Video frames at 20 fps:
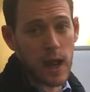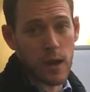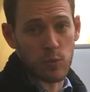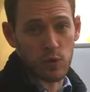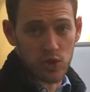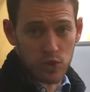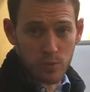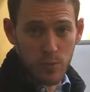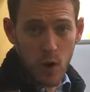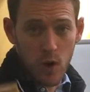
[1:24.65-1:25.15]

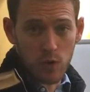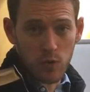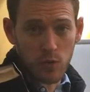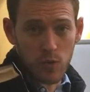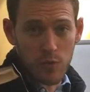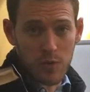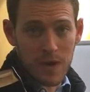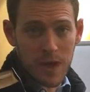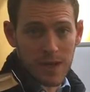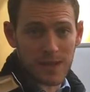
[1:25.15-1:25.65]
which both
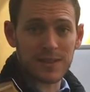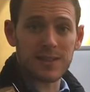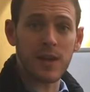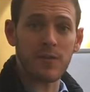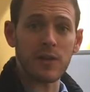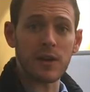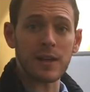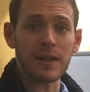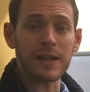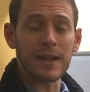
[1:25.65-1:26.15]
will be at
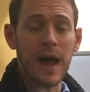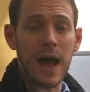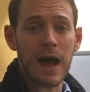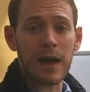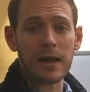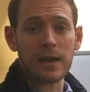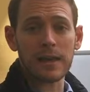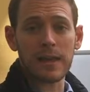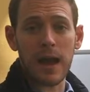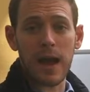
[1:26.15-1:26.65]
7
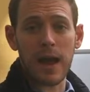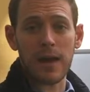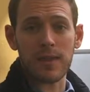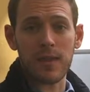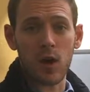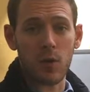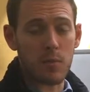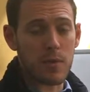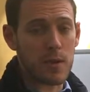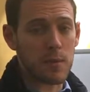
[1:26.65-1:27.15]
o'clock.
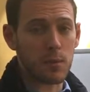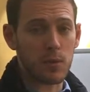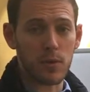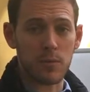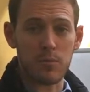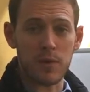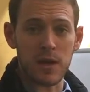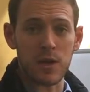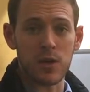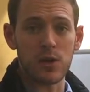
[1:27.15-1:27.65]
They'll be
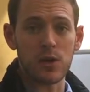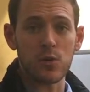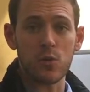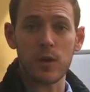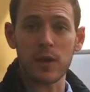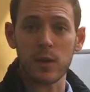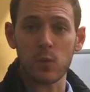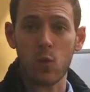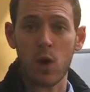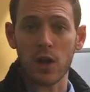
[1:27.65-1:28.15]
premiered.
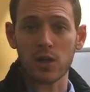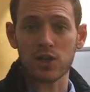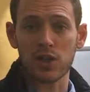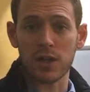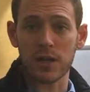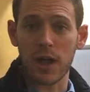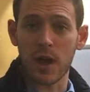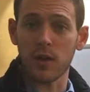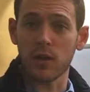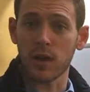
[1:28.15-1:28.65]
We can watch it
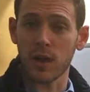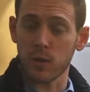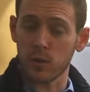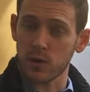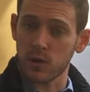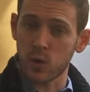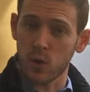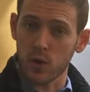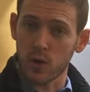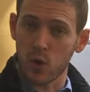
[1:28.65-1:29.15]
together like we
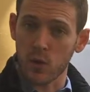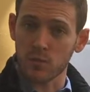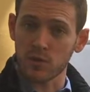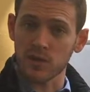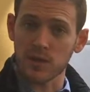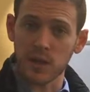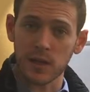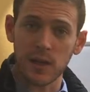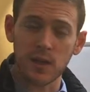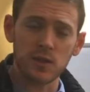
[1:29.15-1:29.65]
do our normal
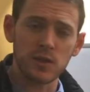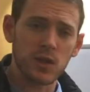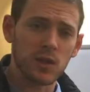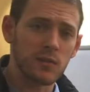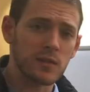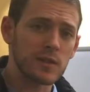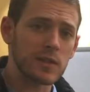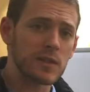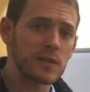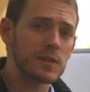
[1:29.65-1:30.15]
Sunday
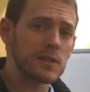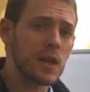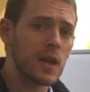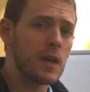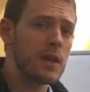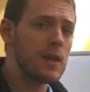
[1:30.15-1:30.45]
services.